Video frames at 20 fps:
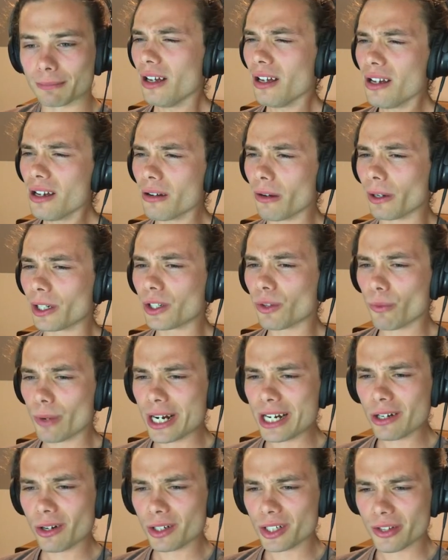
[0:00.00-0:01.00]
Oh,
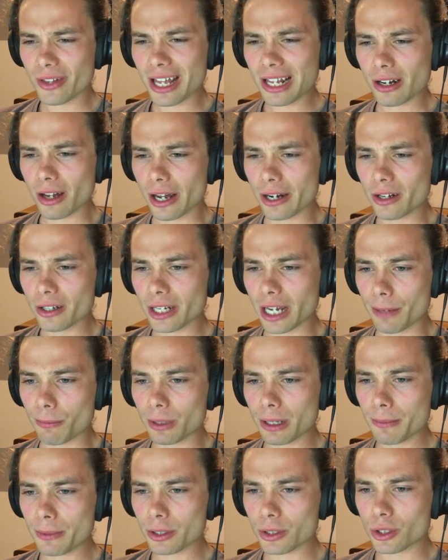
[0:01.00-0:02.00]
green onto that line. Okay, well,
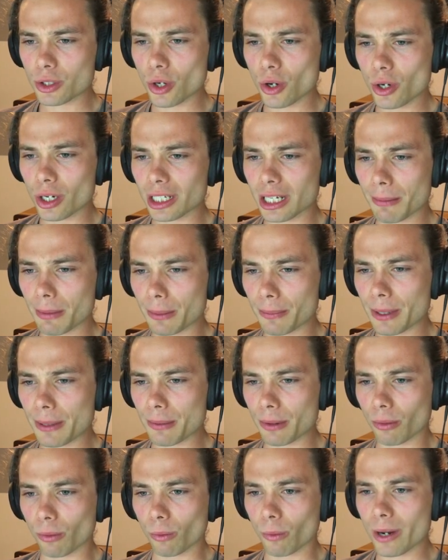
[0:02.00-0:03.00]
let me just turn a couple of
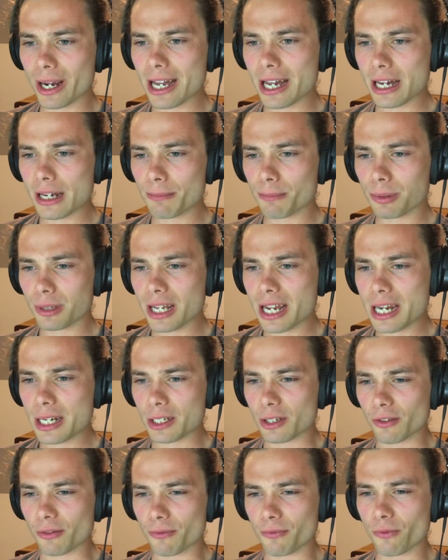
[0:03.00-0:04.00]
people around.
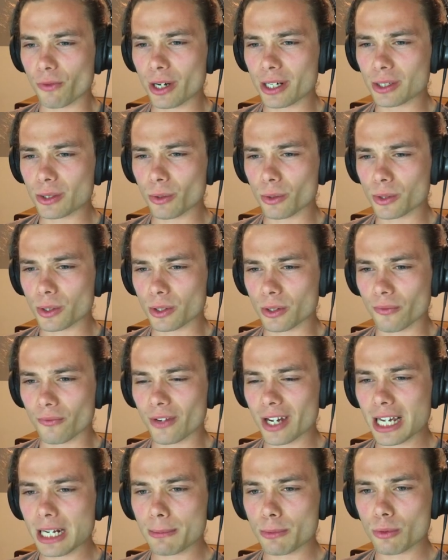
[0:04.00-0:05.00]
Plenty of resources
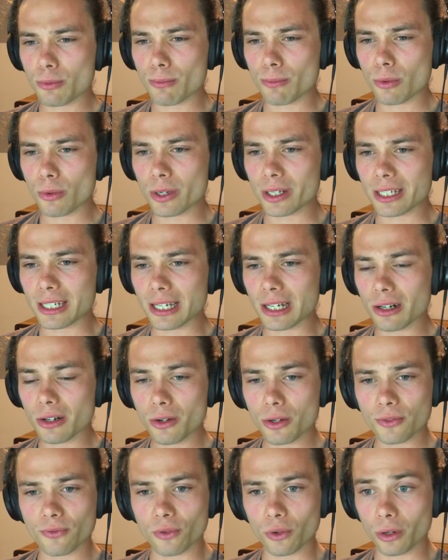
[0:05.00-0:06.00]
available. More
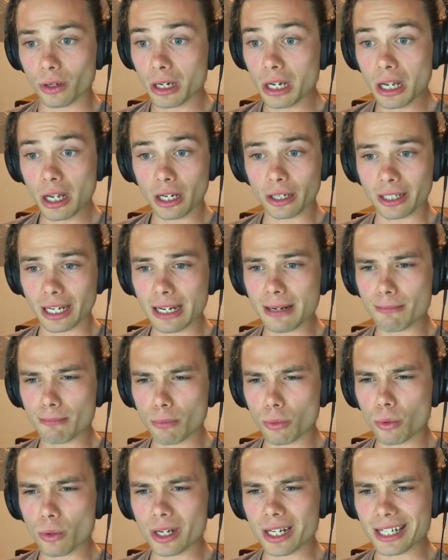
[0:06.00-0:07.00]
yellows for, okay,
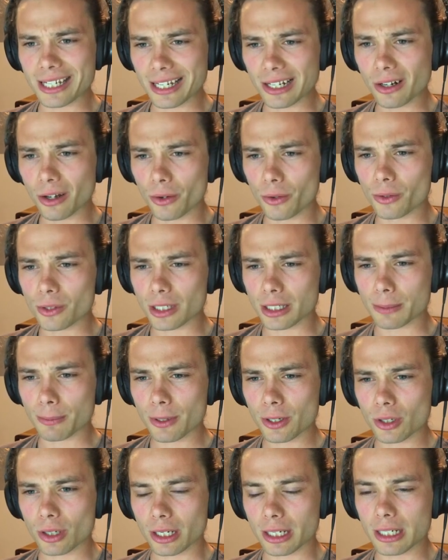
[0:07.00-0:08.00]
more yellows
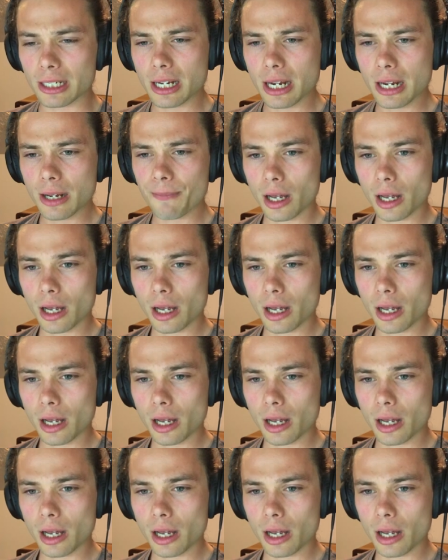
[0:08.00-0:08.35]
especially.